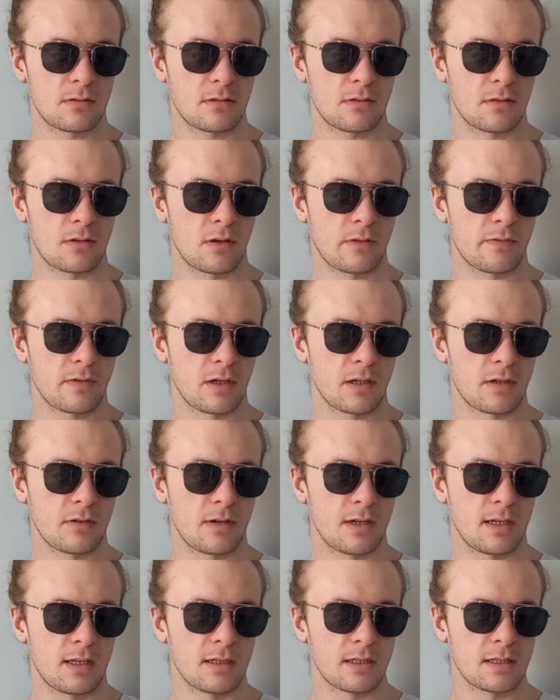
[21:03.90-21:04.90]
novel
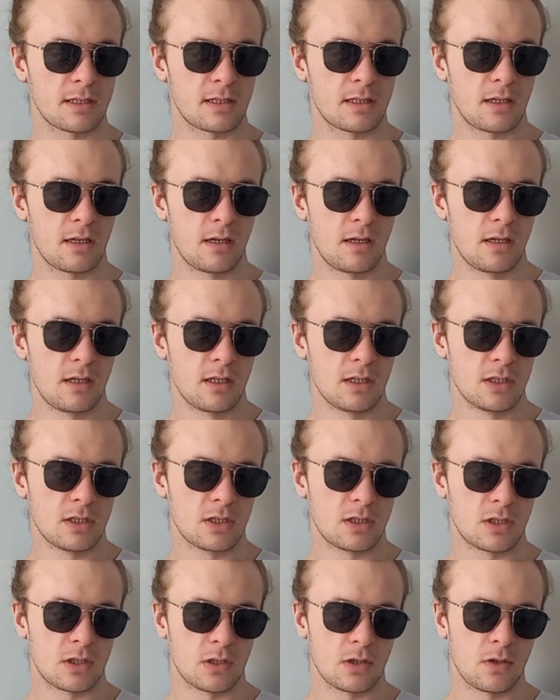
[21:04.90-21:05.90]
ingredients.
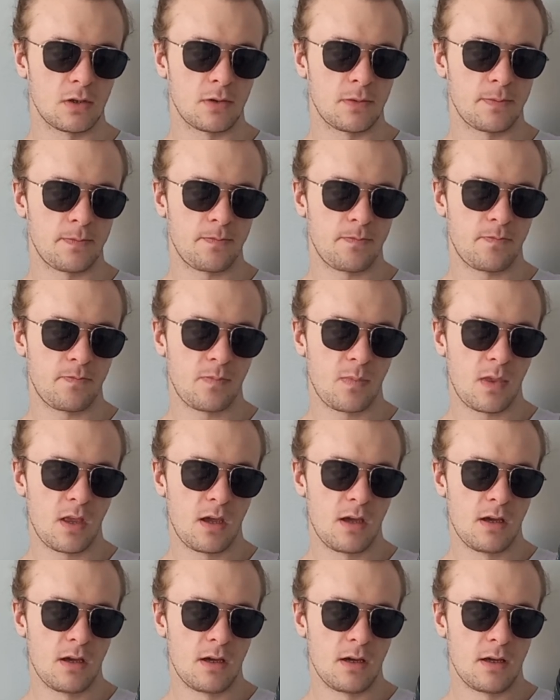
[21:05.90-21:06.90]
So
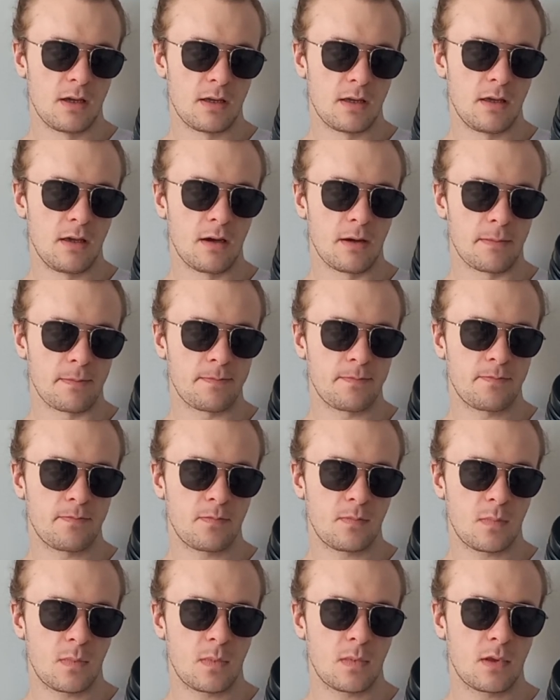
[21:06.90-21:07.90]
yeah,
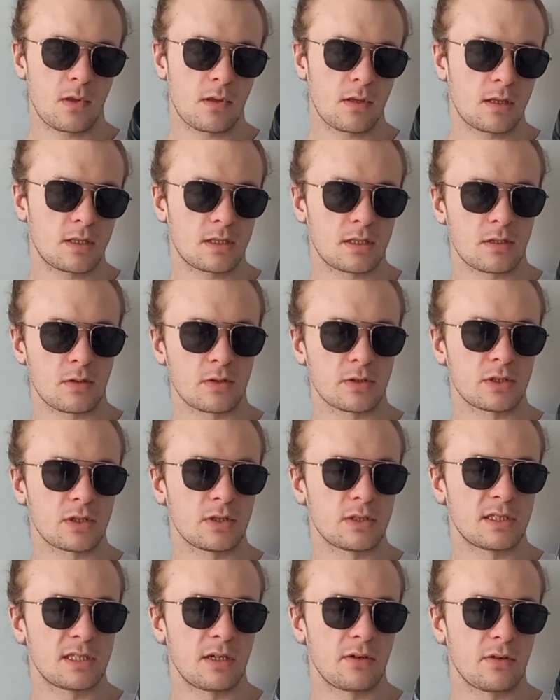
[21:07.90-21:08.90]
it's also
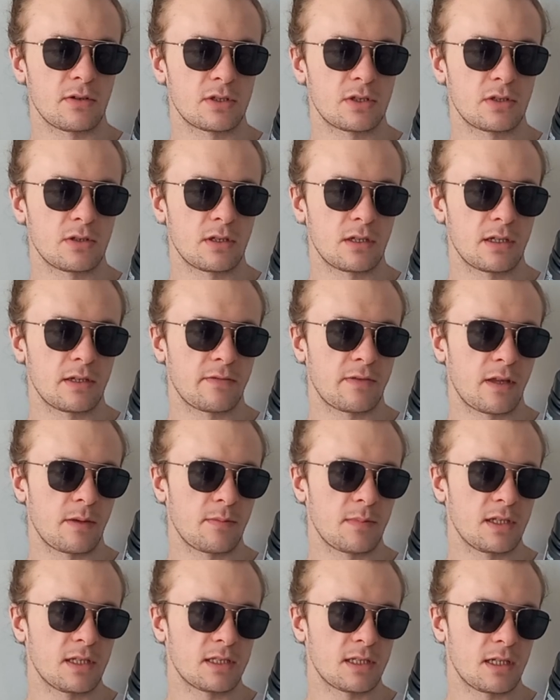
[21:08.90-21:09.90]
0 sugar, if that
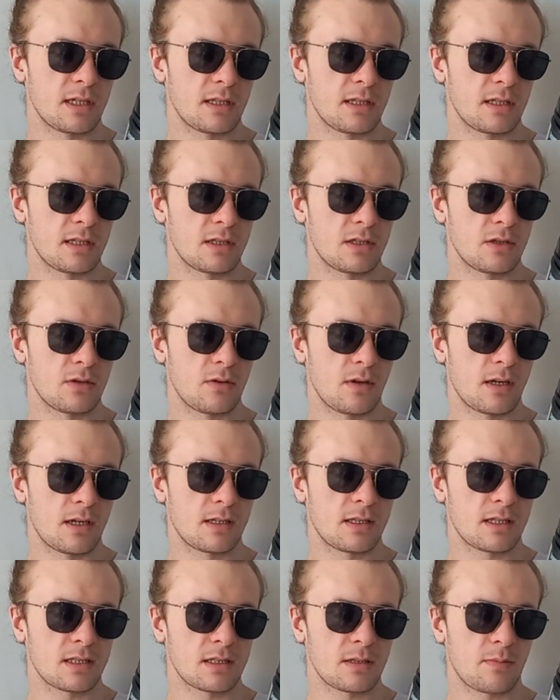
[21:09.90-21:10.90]
means anything to you, and it
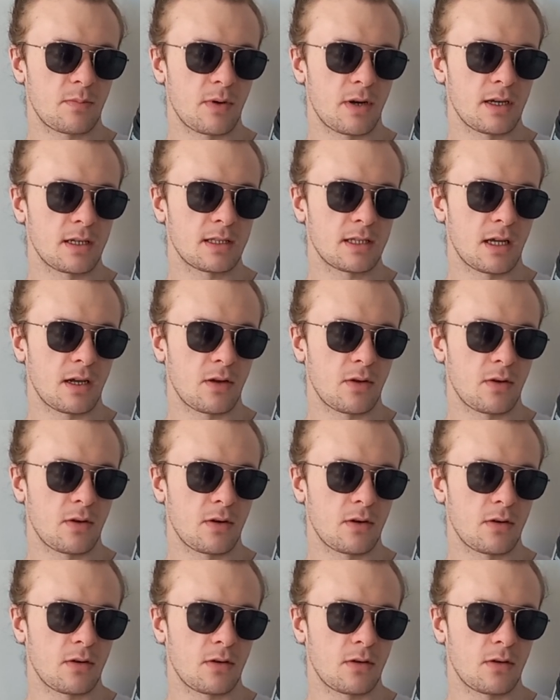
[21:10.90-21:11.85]
doesn't break down